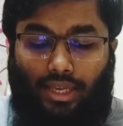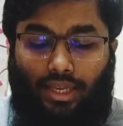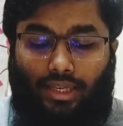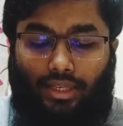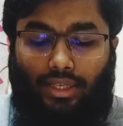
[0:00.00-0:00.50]

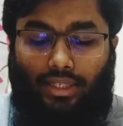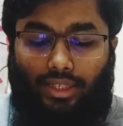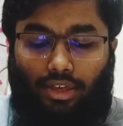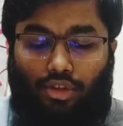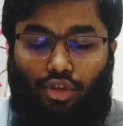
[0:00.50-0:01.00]

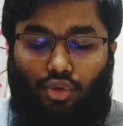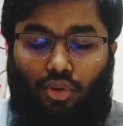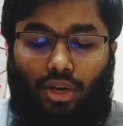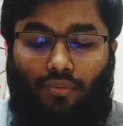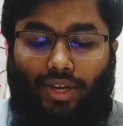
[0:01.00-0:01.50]
increased
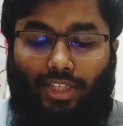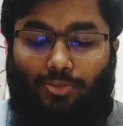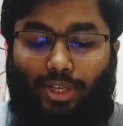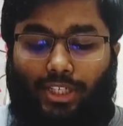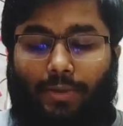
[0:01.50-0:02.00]
jugular venous
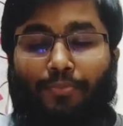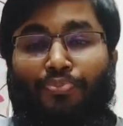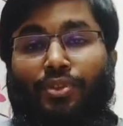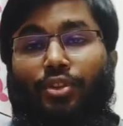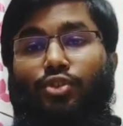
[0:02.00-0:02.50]
pressure.
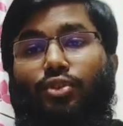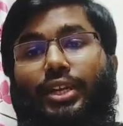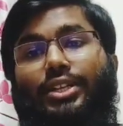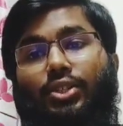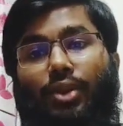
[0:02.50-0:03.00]
So
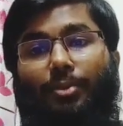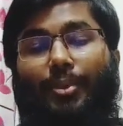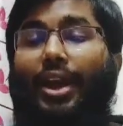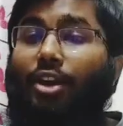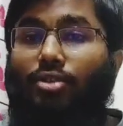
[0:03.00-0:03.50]
that's why
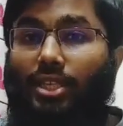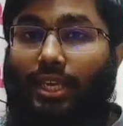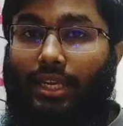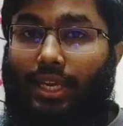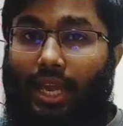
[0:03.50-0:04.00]

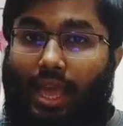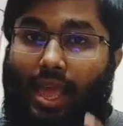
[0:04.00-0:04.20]
paradoxically